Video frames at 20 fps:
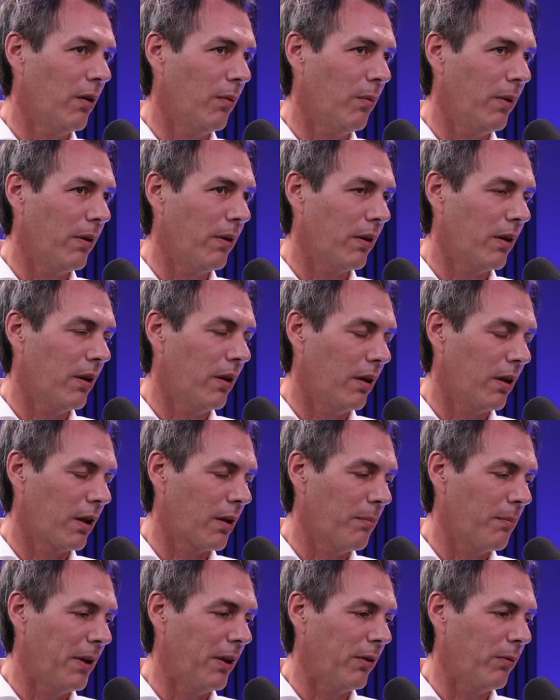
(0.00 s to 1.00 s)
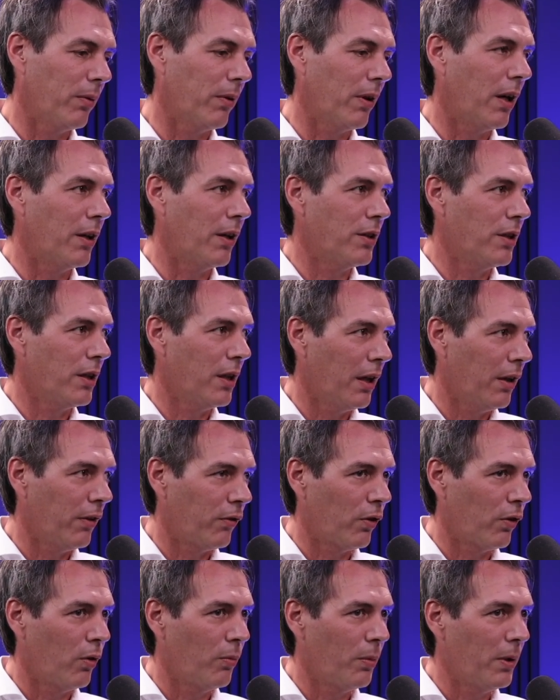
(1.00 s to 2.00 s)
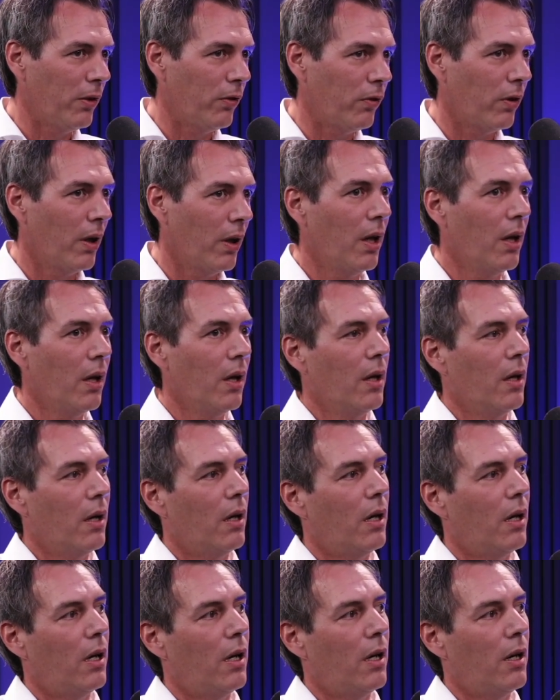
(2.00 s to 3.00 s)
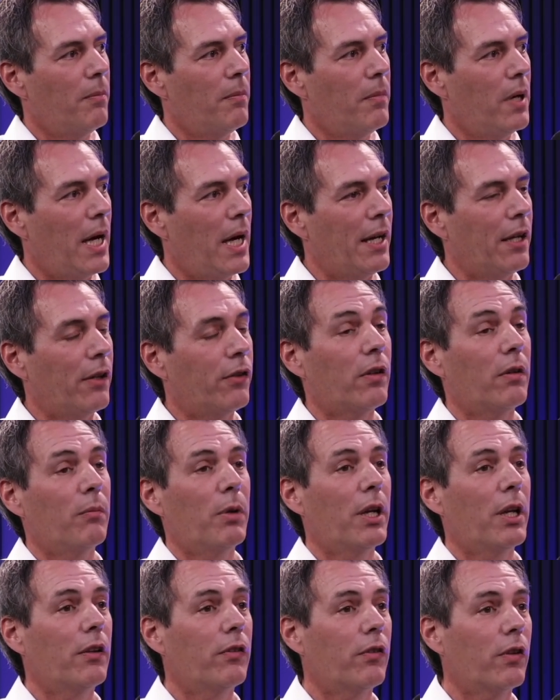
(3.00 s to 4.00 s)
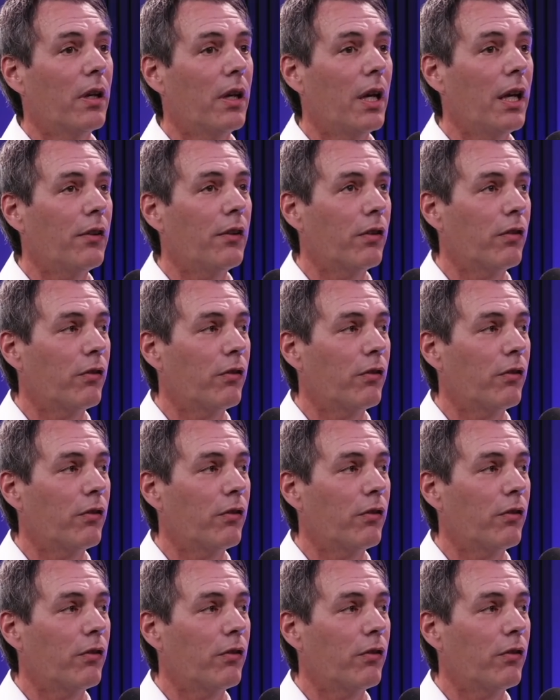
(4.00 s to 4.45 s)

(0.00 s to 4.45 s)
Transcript: with campaigns with IGA, Sobeys, and it's a